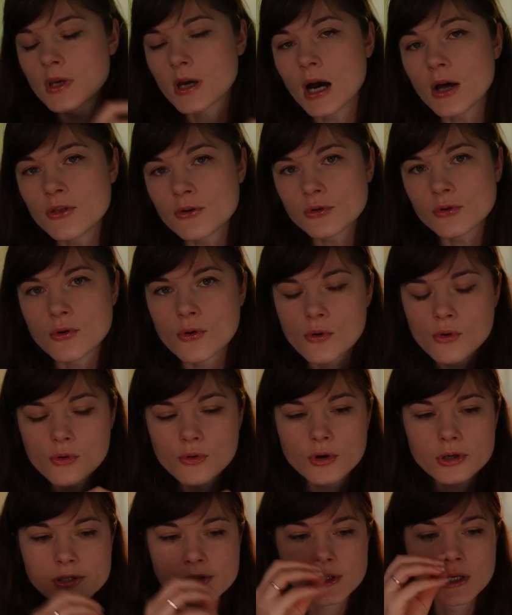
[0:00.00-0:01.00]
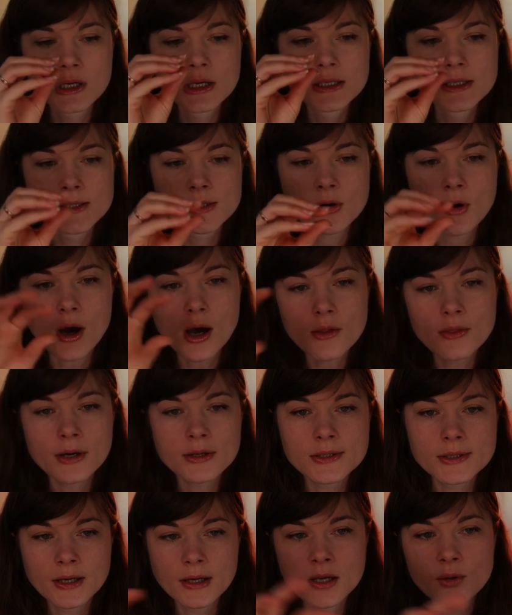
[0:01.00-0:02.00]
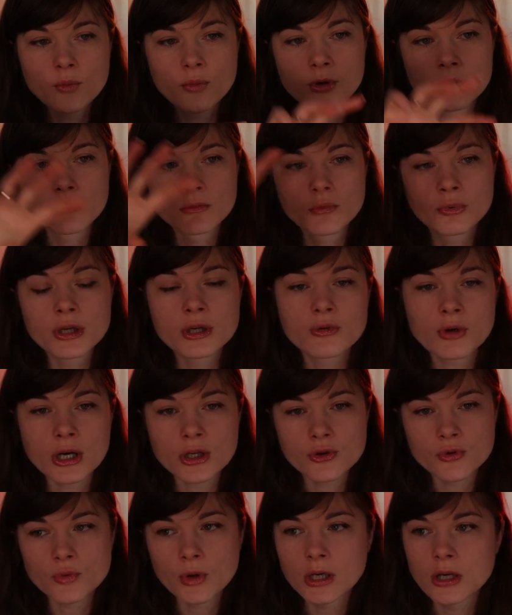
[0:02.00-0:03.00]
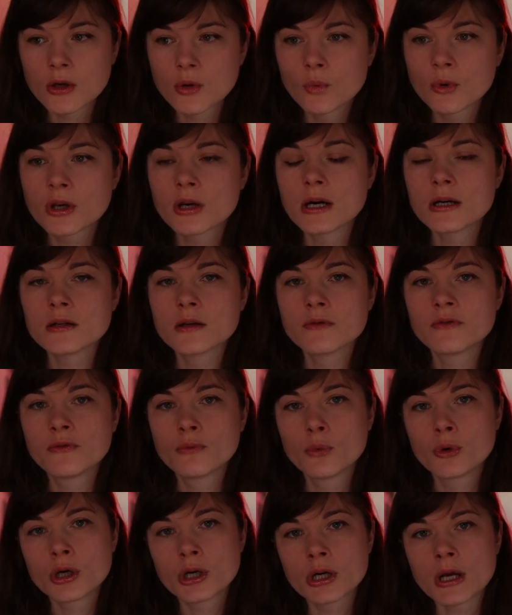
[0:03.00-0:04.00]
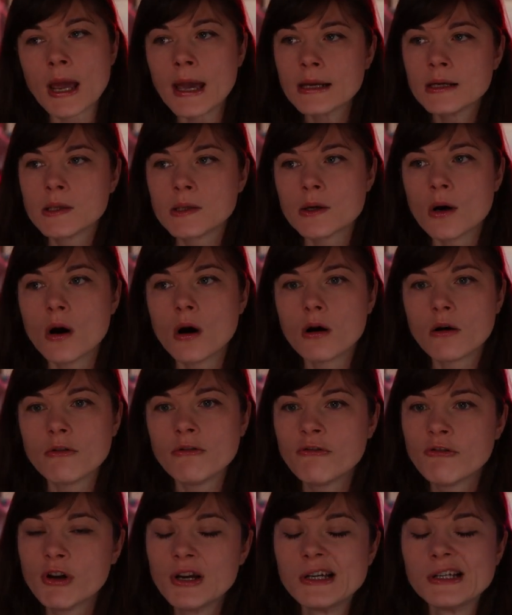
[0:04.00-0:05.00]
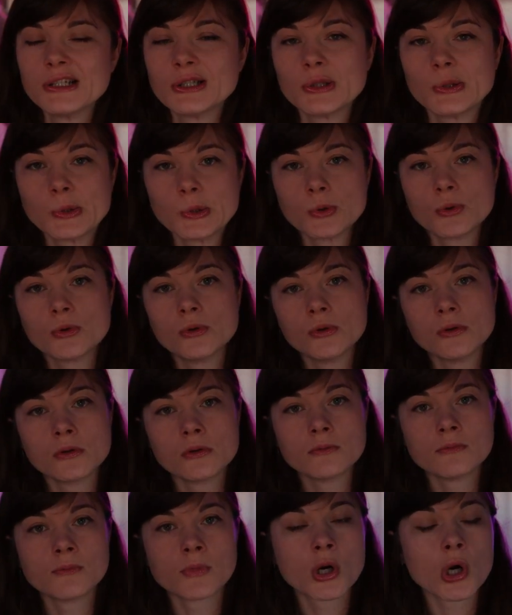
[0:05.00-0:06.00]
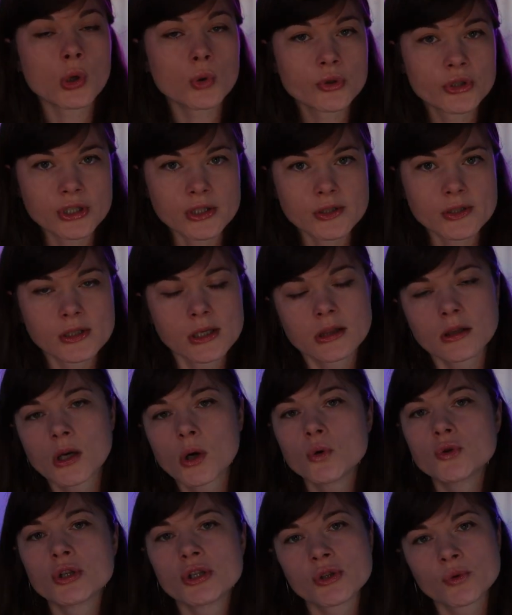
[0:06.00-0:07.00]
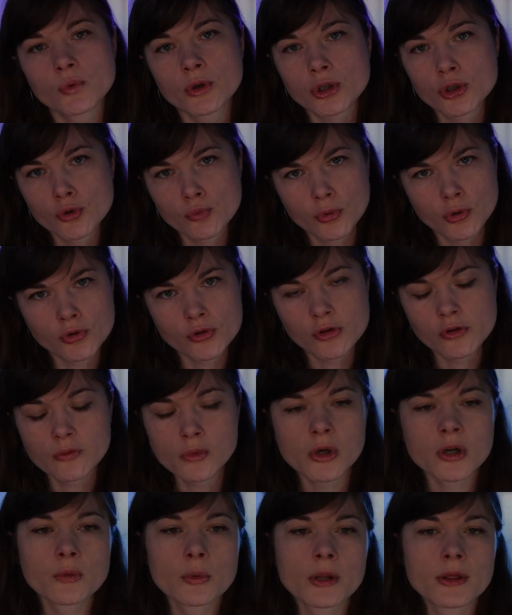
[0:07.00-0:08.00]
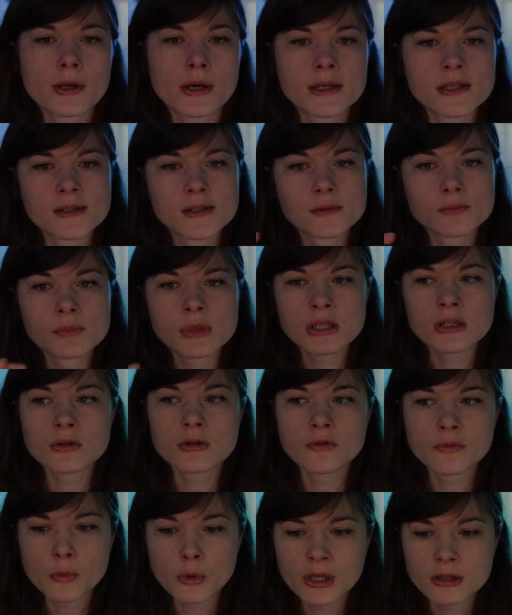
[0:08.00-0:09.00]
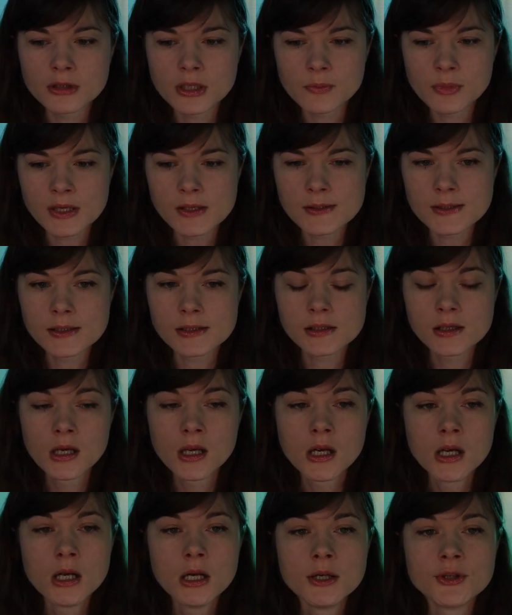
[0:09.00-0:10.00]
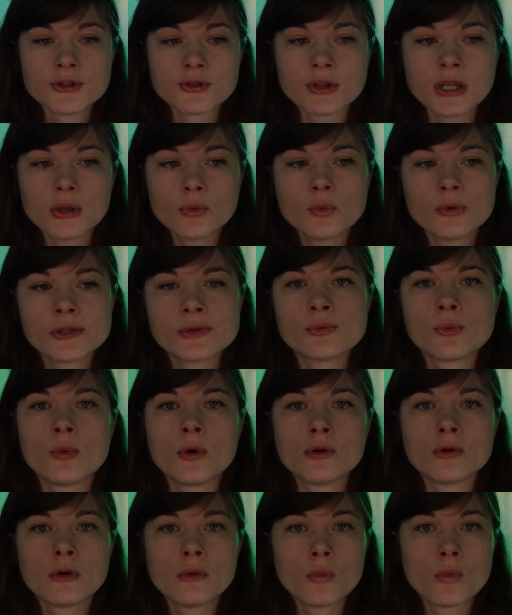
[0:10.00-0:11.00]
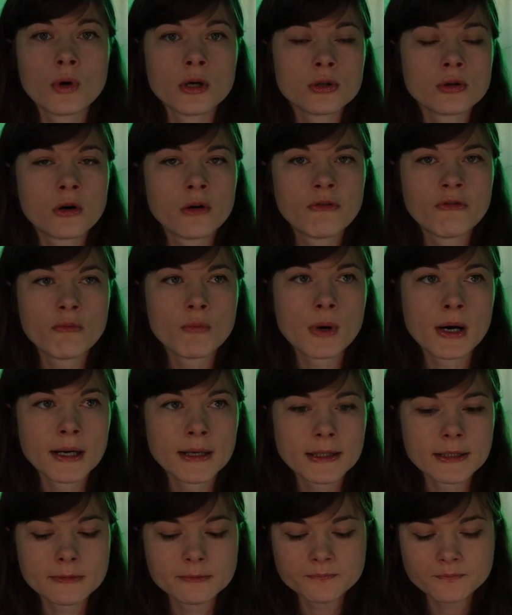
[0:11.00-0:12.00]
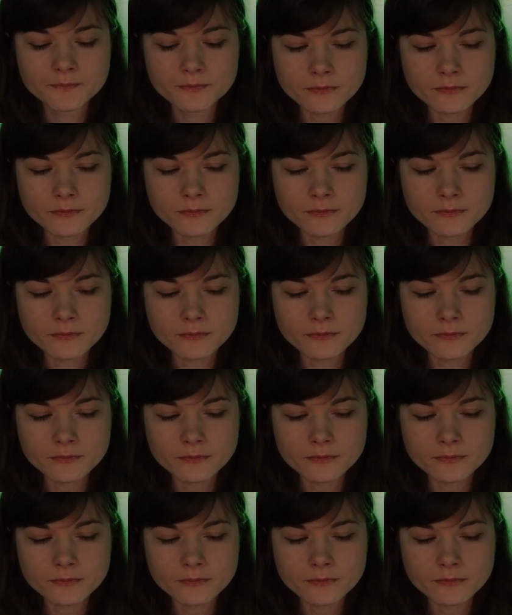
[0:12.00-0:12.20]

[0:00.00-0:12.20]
other cohorts. So at that time when we graduated, we kind of were handed off to coaches, and coaches were supposed to work with us, meet on a weekly basis. So that was one of my